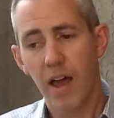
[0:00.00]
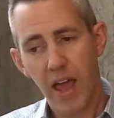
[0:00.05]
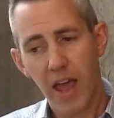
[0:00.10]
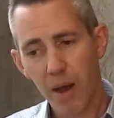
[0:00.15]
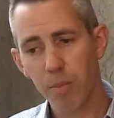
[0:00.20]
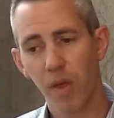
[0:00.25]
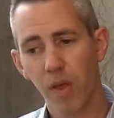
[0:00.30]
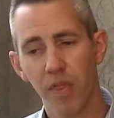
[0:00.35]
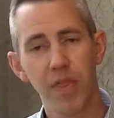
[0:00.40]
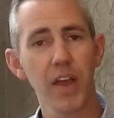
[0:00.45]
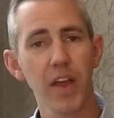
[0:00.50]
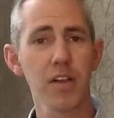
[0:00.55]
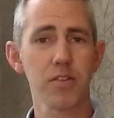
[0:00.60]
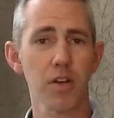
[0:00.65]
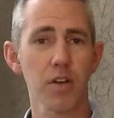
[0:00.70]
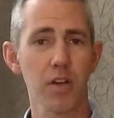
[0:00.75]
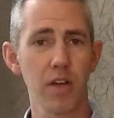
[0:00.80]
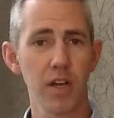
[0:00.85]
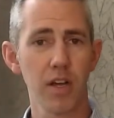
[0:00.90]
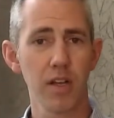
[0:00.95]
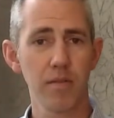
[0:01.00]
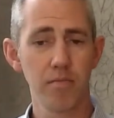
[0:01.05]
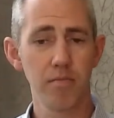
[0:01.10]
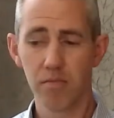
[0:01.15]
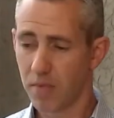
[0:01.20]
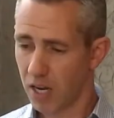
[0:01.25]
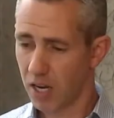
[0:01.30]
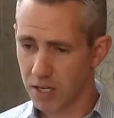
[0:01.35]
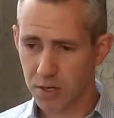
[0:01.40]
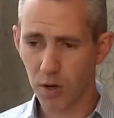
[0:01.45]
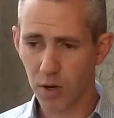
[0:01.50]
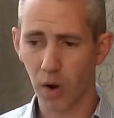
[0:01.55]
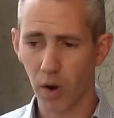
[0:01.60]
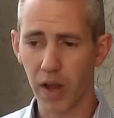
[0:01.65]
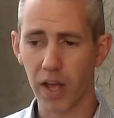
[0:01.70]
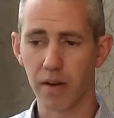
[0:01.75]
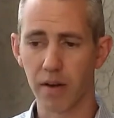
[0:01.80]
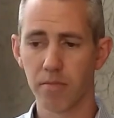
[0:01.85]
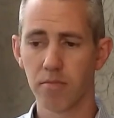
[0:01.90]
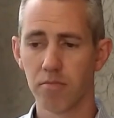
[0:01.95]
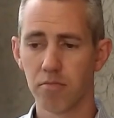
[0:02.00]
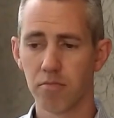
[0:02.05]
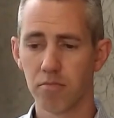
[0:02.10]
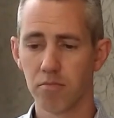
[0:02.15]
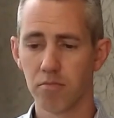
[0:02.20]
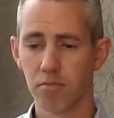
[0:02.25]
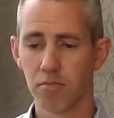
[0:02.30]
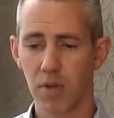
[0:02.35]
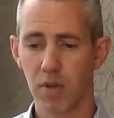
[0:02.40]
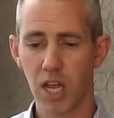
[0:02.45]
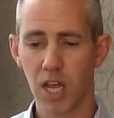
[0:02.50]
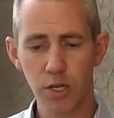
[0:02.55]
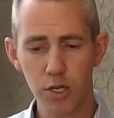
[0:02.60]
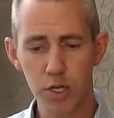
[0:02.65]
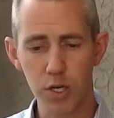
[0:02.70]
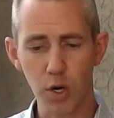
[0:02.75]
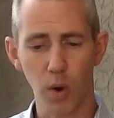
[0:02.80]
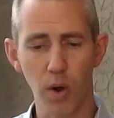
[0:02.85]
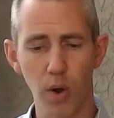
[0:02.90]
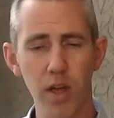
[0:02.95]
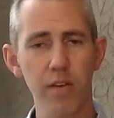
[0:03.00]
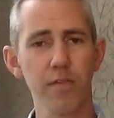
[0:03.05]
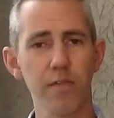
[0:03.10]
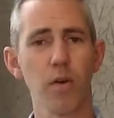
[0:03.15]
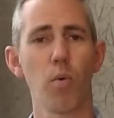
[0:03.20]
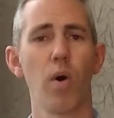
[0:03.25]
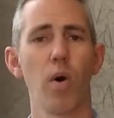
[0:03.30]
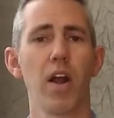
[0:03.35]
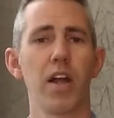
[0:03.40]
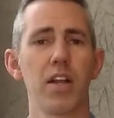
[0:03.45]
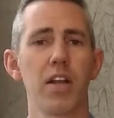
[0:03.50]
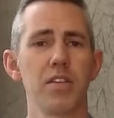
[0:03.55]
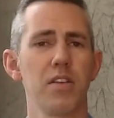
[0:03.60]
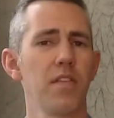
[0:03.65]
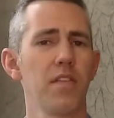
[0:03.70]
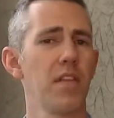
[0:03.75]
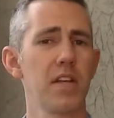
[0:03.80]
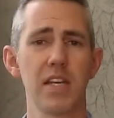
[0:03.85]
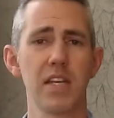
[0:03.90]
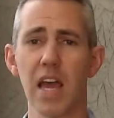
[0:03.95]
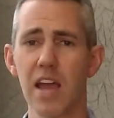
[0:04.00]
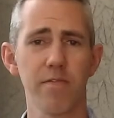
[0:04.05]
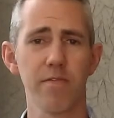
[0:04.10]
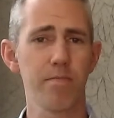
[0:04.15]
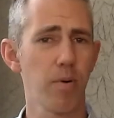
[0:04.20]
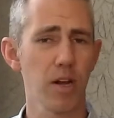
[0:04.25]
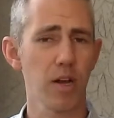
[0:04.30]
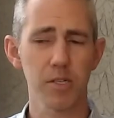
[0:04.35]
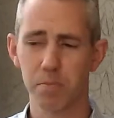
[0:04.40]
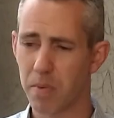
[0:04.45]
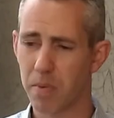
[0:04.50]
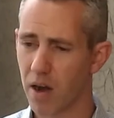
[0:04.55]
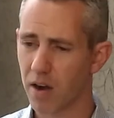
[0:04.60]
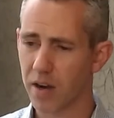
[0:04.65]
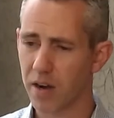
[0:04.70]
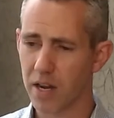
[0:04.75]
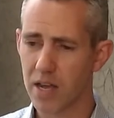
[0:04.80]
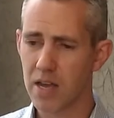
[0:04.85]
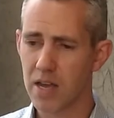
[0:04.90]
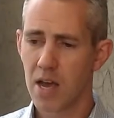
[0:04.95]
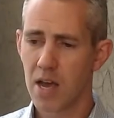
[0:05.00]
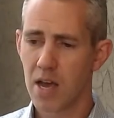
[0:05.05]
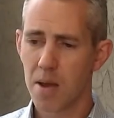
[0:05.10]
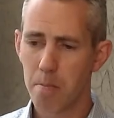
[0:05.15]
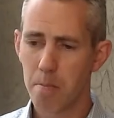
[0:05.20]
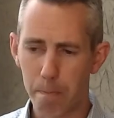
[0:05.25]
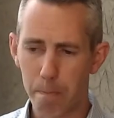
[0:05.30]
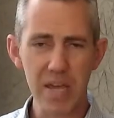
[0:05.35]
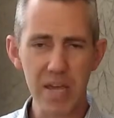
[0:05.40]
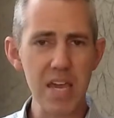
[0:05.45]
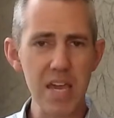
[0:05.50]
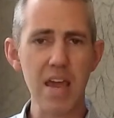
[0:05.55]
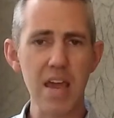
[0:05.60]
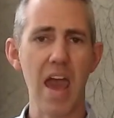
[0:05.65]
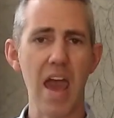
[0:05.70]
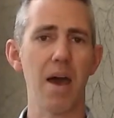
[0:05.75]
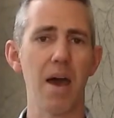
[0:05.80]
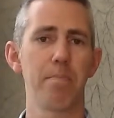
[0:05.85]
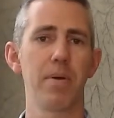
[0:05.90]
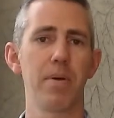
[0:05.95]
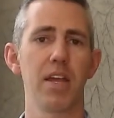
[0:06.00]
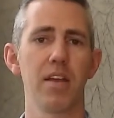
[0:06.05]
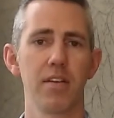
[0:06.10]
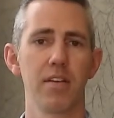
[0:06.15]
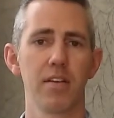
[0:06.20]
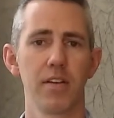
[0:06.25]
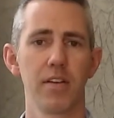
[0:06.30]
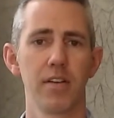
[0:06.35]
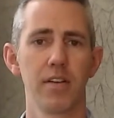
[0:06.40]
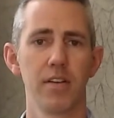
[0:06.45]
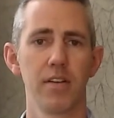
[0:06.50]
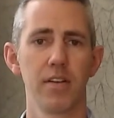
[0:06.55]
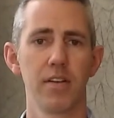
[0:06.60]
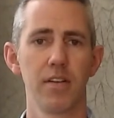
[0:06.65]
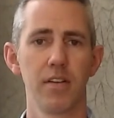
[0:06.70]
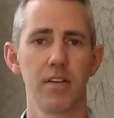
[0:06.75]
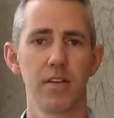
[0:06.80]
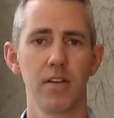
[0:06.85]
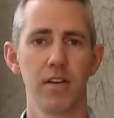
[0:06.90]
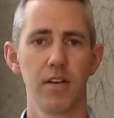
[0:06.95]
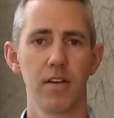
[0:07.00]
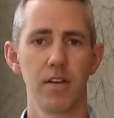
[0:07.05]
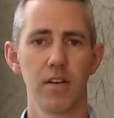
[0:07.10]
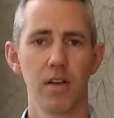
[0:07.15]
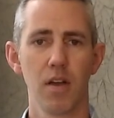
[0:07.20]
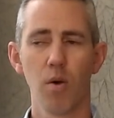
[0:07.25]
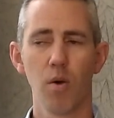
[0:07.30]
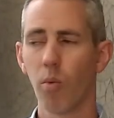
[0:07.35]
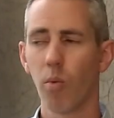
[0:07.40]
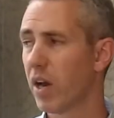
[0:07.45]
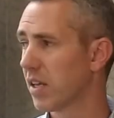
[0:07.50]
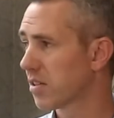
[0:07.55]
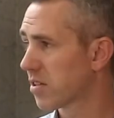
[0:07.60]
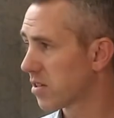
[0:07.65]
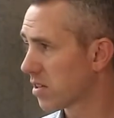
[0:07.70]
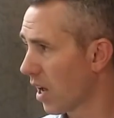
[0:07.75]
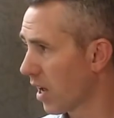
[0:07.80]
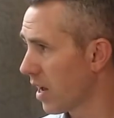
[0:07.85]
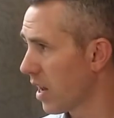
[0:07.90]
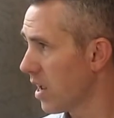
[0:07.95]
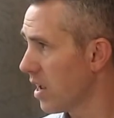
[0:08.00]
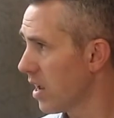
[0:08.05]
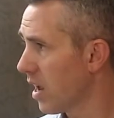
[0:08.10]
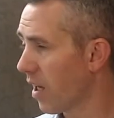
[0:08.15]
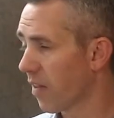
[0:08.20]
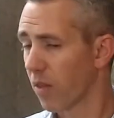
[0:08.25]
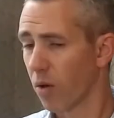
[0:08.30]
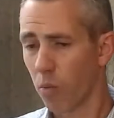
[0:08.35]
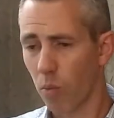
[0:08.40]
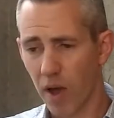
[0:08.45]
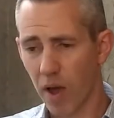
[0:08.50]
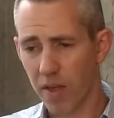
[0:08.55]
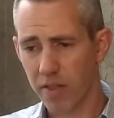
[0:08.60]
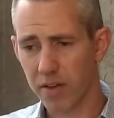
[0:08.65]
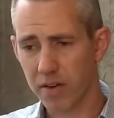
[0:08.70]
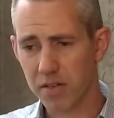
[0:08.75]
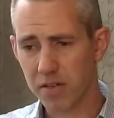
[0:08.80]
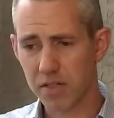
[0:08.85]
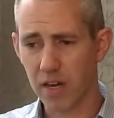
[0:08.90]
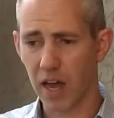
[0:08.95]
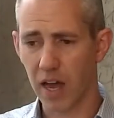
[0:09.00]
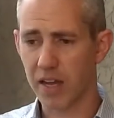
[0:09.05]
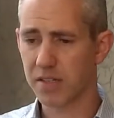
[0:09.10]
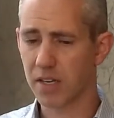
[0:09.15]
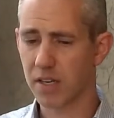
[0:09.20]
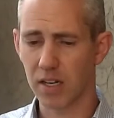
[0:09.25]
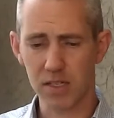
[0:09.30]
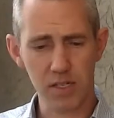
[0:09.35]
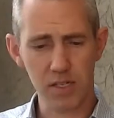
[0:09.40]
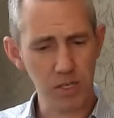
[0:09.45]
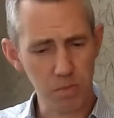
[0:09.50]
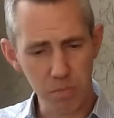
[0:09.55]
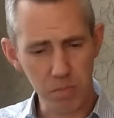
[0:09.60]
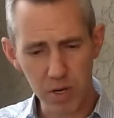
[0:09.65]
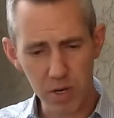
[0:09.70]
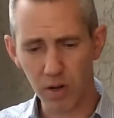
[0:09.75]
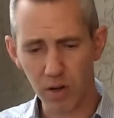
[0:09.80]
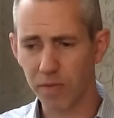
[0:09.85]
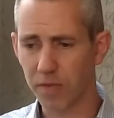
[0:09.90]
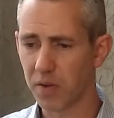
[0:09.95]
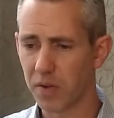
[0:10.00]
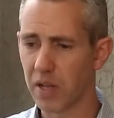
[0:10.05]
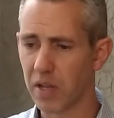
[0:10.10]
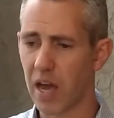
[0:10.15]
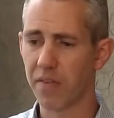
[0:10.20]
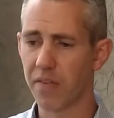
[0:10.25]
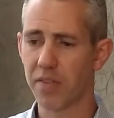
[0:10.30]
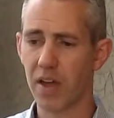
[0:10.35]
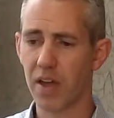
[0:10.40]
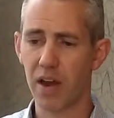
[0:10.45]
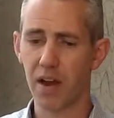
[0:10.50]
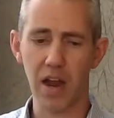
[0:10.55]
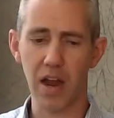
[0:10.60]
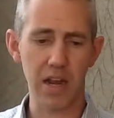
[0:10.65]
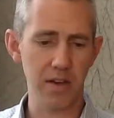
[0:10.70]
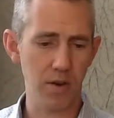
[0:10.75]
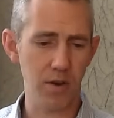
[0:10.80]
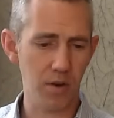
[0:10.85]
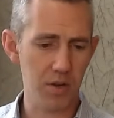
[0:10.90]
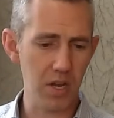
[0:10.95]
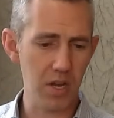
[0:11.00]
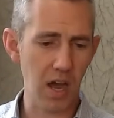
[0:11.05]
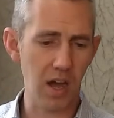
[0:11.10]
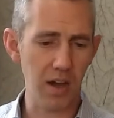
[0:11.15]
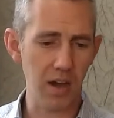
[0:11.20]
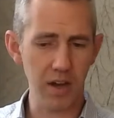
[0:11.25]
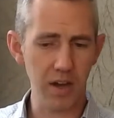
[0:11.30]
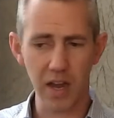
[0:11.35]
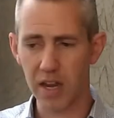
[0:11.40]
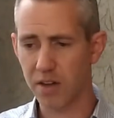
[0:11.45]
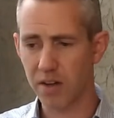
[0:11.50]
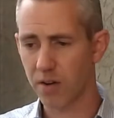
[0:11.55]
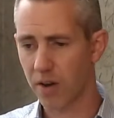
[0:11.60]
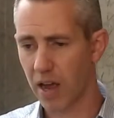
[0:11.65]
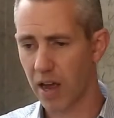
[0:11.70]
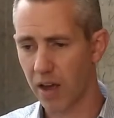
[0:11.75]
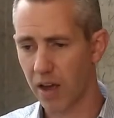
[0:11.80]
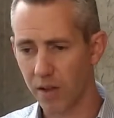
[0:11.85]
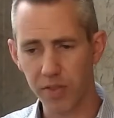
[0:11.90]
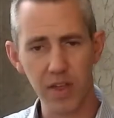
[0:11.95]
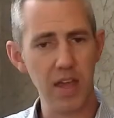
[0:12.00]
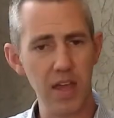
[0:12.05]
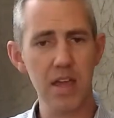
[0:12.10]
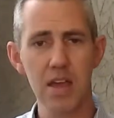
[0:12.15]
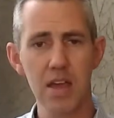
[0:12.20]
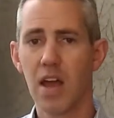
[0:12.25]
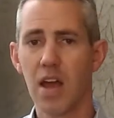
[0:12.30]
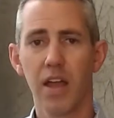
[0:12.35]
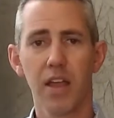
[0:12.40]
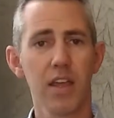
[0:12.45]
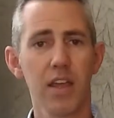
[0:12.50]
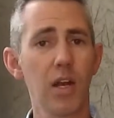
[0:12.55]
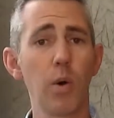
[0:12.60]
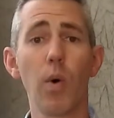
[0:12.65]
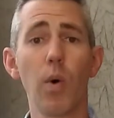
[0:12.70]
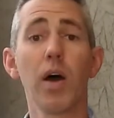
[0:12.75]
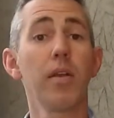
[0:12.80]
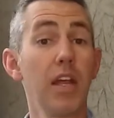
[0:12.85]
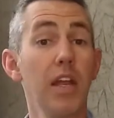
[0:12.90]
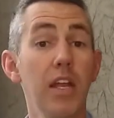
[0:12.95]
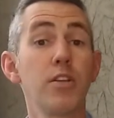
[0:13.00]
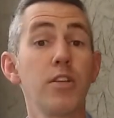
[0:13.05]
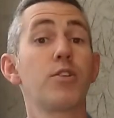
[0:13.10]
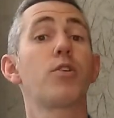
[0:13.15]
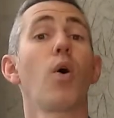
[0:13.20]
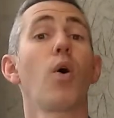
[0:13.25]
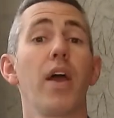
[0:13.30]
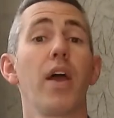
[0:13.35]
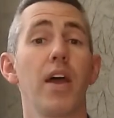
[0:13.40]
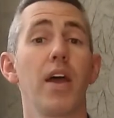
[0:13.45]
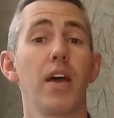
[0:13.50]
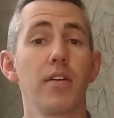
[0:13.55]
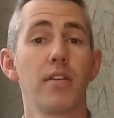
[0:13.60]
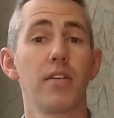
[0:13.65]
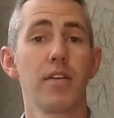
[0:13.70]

And when things are good, enjoy it. Enjoy it for what it is. In the day of prosperity, be happy. When it's sunny and the weather's nice and it's just beautiful out there and you're young and you're healthy, you know what? Enjoy it.